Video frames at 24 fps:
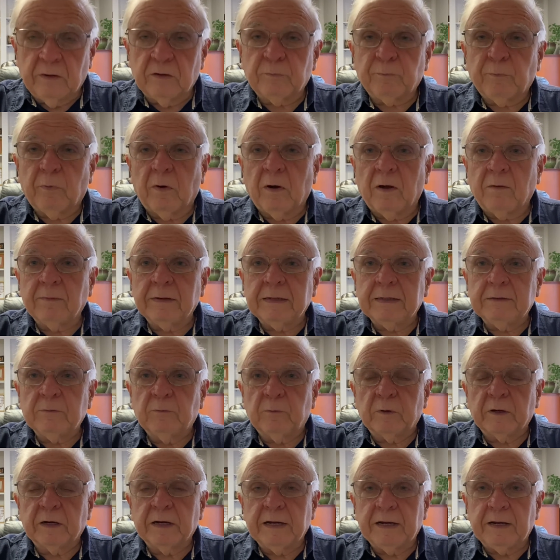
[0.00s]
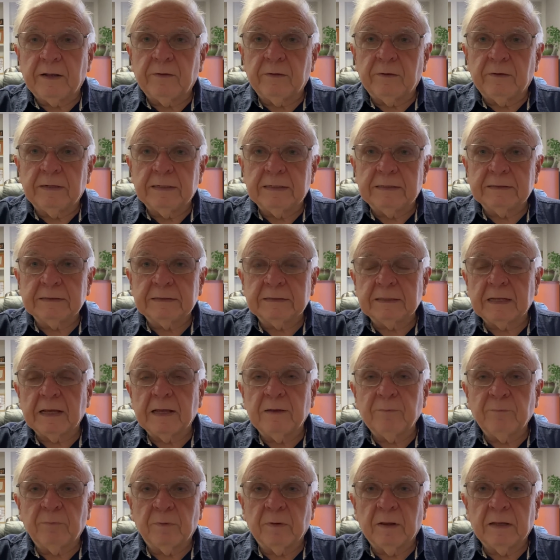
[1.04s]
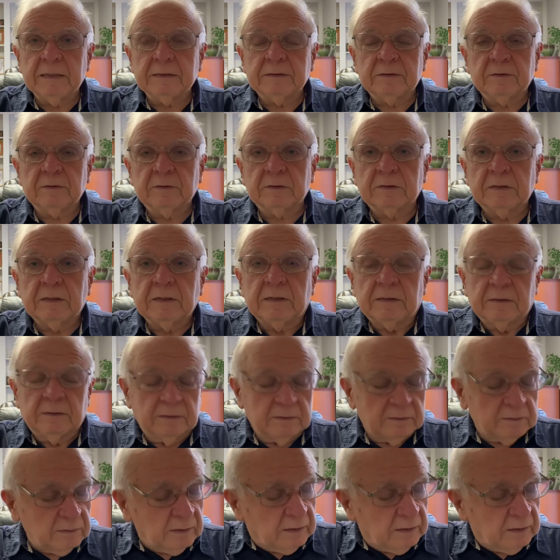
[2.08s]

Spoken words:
It's probably were gathered at the same place. There's